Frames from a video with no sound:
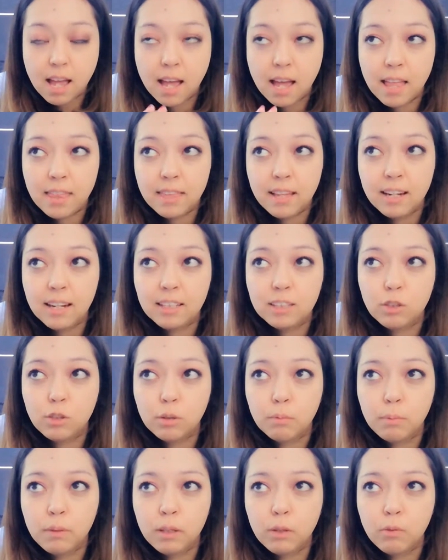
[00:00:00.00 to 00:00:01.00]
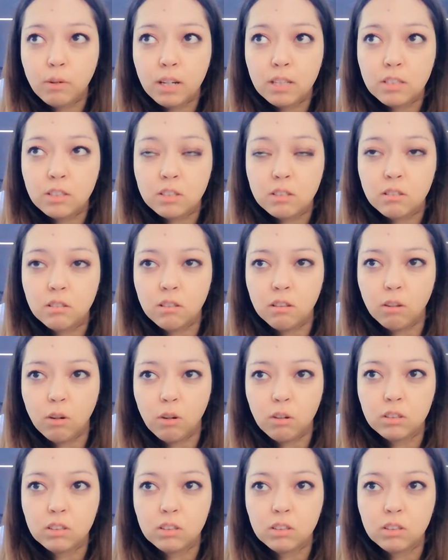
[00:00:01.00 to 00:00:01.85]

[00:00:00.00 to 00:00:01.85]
And then it took me quite a long